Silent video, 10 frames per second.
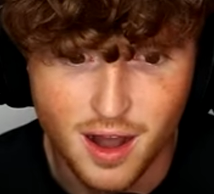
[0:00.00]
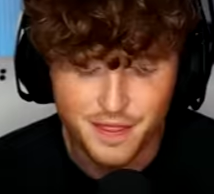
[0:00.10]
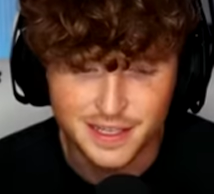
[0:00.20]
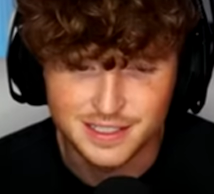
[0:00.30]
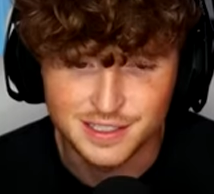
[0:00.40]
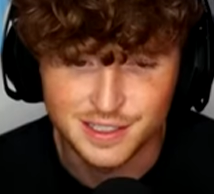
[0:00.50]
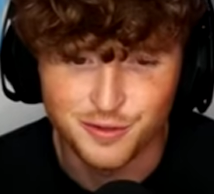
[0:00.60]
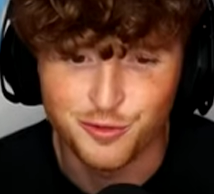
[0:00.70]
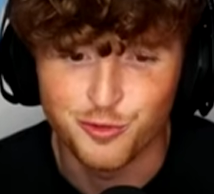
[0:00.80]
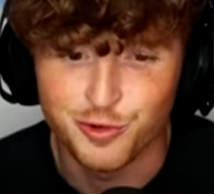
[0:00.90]
This is a
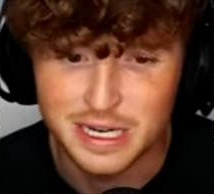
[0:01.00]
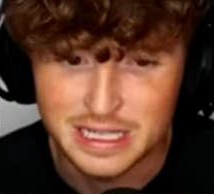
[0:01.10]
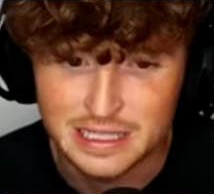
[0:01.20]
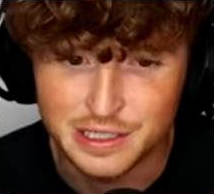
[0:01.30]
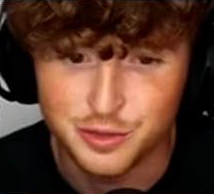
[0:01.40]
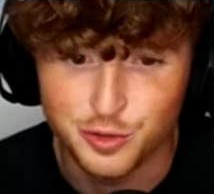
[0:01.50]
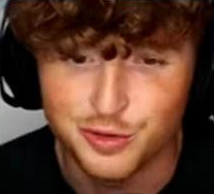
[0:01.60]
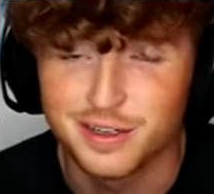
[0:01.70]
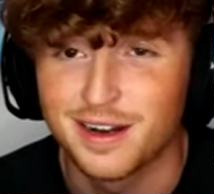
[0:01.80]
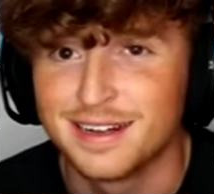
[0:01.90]
really
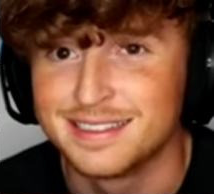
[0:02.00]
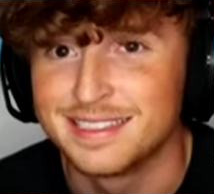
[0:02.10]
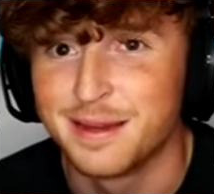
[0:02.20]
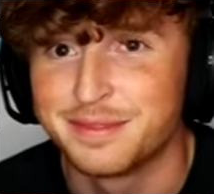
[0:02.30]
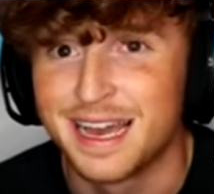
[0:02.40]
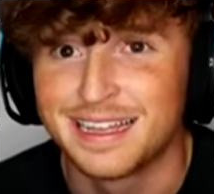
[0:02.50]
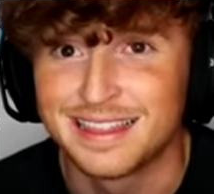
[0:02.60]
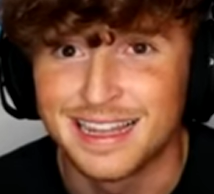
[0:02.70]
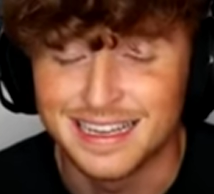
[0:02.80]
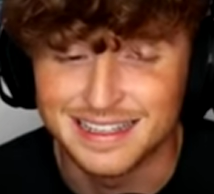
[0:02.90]
cool concept. I
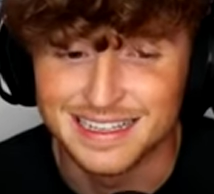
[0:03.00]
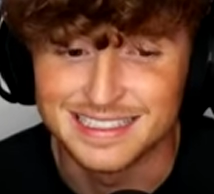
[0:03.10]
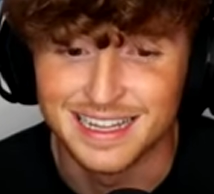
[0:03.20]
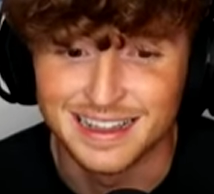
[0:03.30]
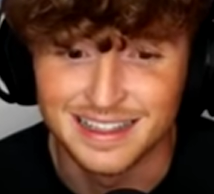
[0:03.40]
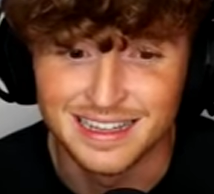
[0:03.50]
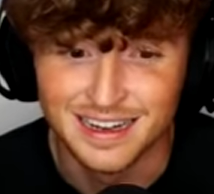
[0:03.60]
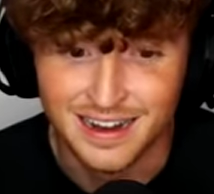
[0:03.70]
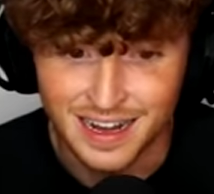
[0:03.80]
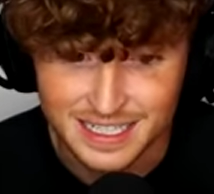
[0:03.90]
like this a
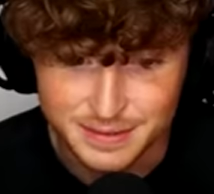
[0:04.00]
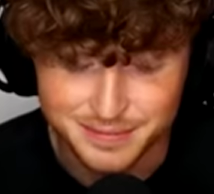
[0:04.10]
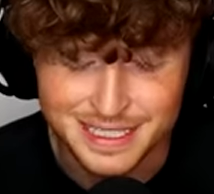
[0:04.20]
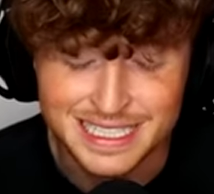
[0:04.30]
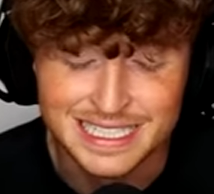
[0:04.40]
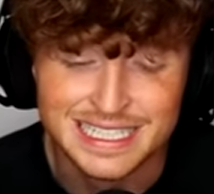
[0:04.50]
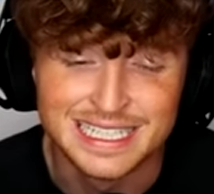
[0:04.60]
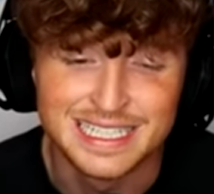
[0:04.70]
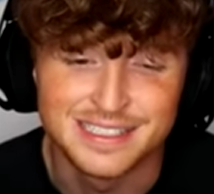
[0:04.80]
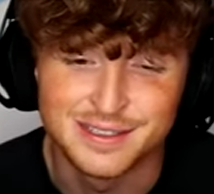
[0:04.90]
lot.
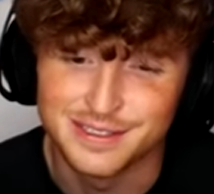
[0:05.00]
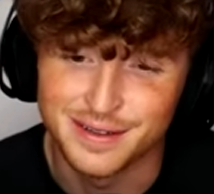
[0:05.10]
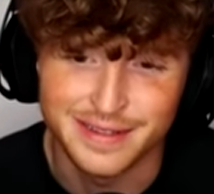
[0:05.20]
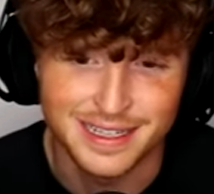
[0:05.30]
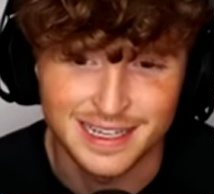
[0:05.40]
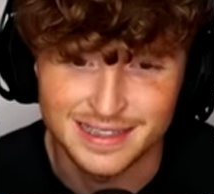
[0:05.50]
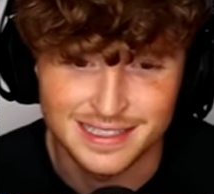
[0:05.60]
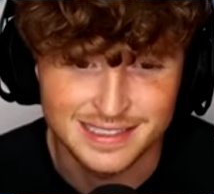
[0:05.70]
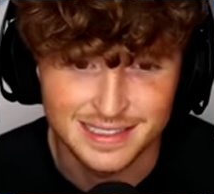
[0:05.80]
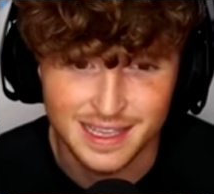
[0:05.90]
Please do something like
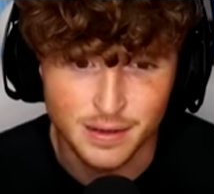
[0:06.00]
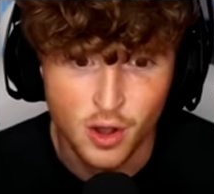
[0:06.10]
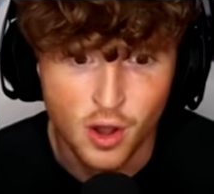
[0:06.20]
this in the game.